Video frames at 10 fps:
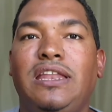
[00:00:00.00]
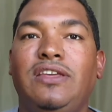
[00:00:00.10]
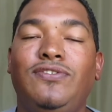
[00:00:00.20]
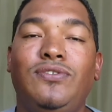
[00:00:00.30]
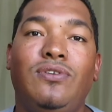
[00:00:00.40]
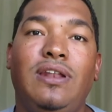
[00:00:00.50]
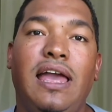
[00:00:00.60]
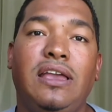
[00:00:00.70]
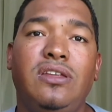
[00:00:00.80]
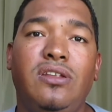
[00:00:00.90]
And if you're
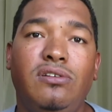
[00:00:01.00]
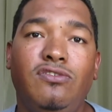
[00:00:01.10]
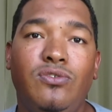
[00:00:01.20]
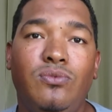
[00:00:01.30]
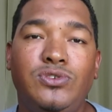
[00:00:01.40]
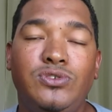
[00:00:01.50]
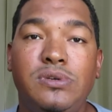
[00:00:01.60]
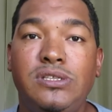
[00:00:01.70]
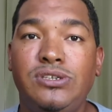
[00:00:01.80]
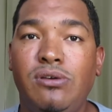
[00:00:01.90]
like, you know, if you want to
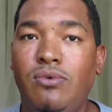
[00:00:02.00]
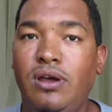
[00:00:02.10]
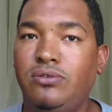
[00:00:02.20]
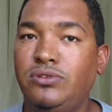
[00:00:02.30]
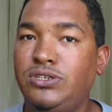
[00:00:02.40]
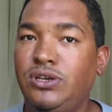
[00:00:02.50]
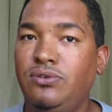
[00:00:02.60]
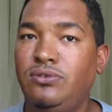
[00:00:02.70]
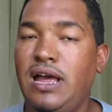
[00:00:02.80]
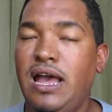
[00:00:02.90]
meet someone also